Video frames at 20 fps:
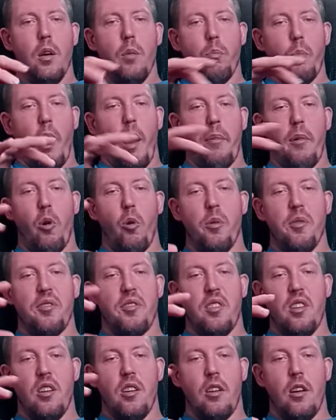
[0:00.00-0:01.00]
but I've always
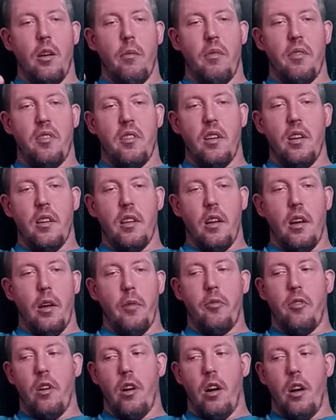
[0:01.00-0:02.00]
done everything that I
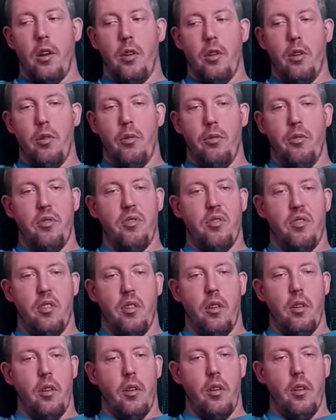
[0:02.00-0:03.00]
try to do just
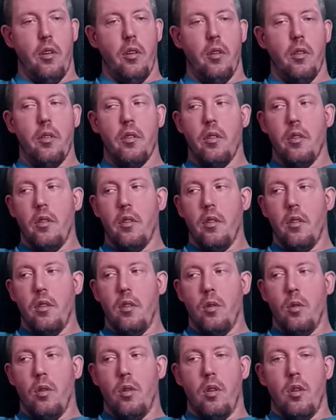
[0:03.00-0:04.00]
to
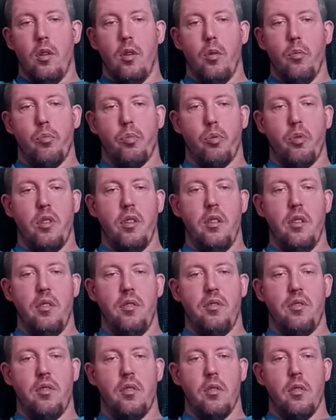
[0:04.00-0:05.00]

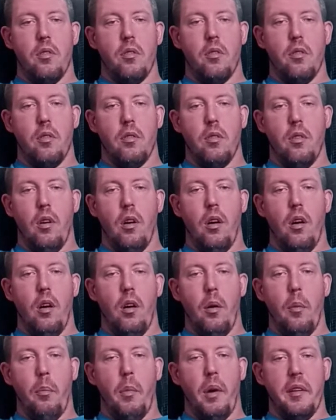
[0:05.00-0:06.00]
please
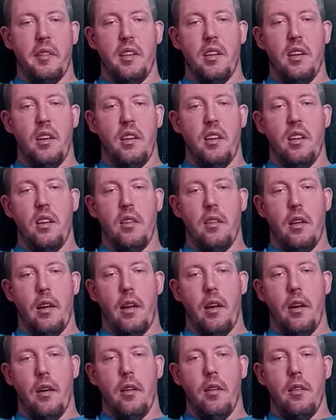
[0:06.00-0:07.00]
my deity that
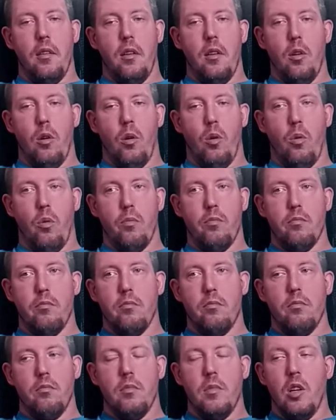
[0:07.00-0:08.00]
I, you know,
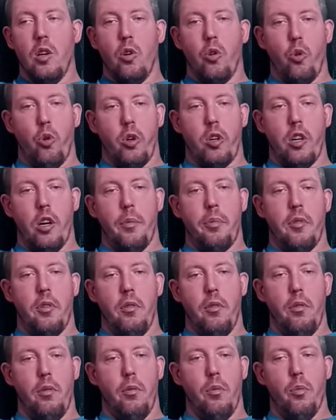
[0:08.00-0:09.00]
look up to,
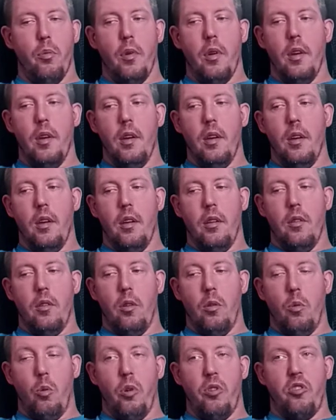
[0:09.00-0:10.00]
and
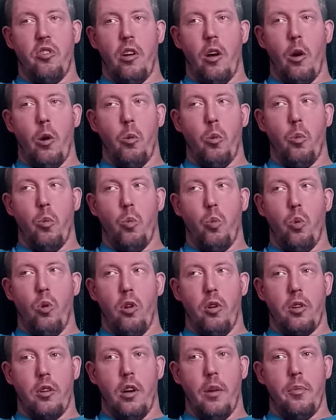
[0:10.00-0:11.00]
which I
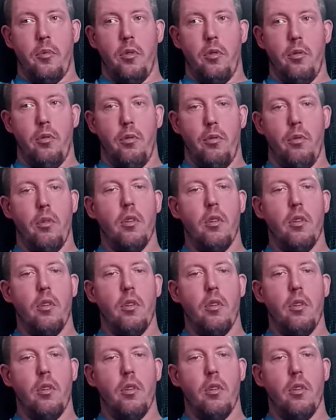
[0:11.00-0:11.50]
look up to